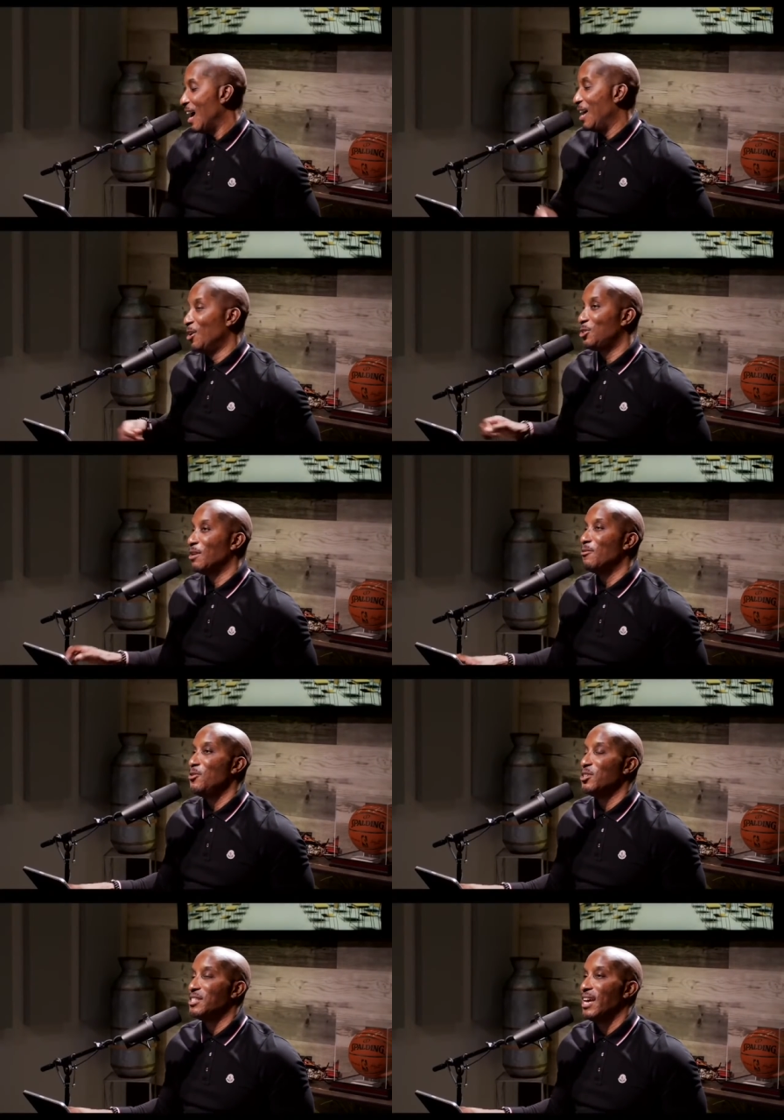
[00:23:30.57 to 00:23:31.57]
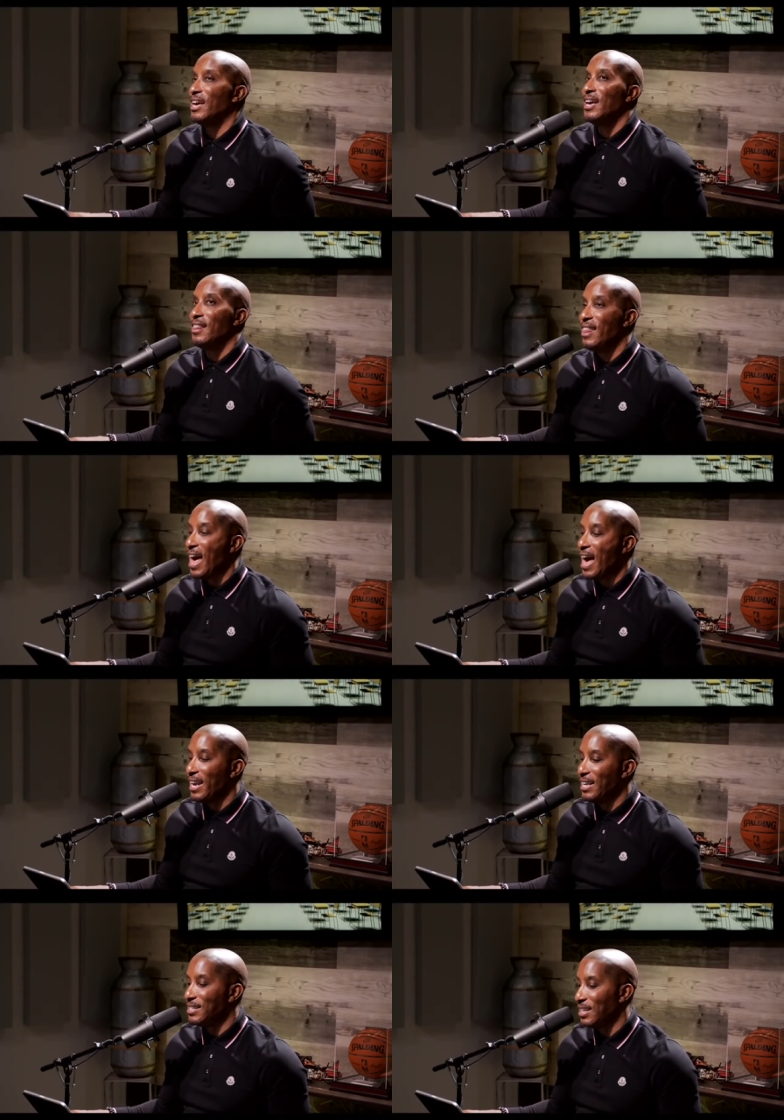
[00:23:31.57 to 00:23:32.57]
I know some of you are saying that
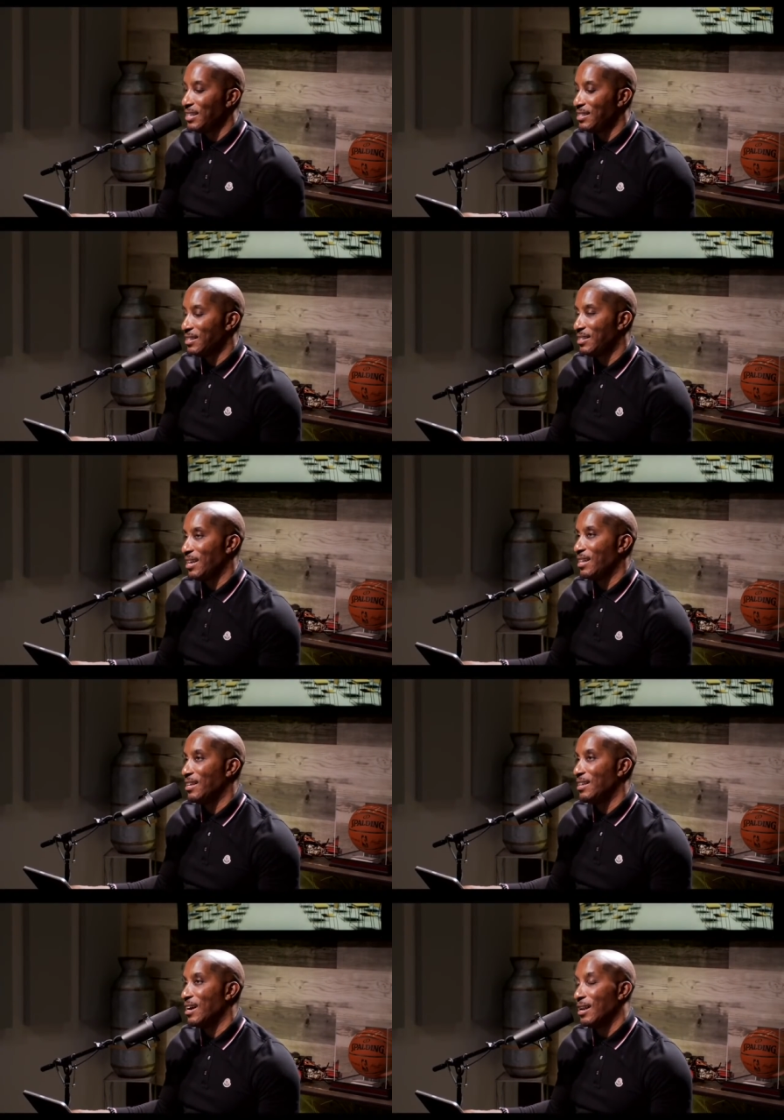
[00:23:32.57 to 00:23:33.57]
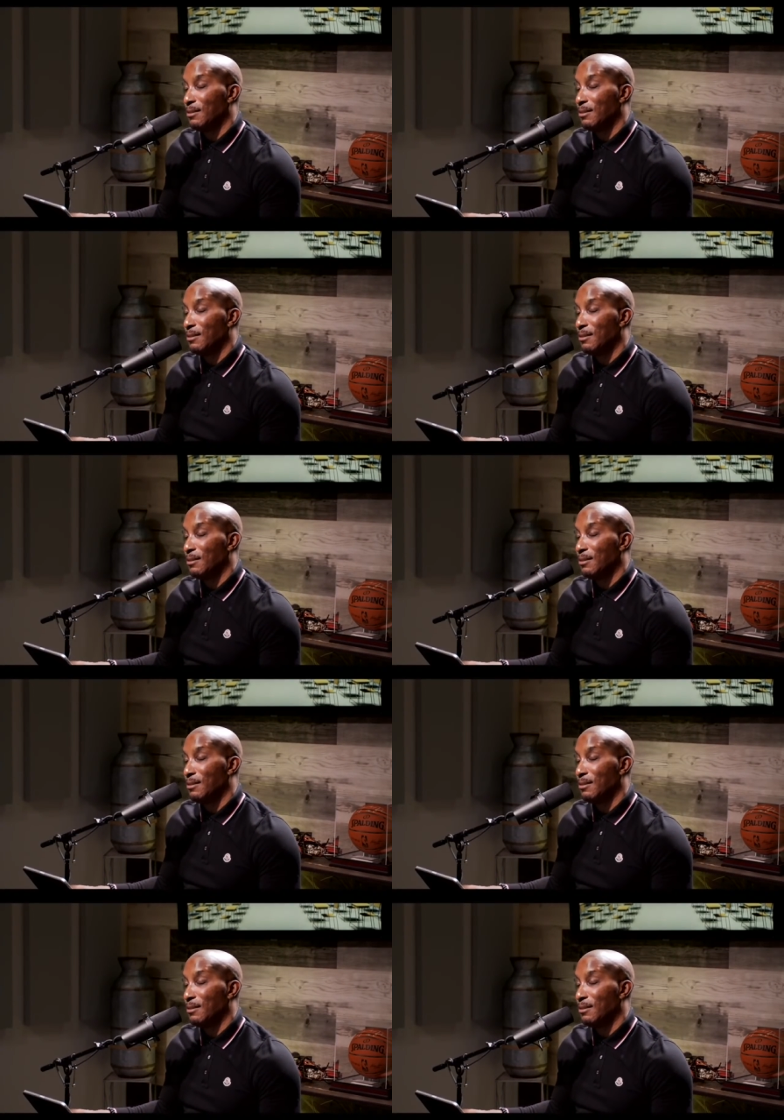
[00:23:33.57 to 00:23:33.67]
is easier said than done.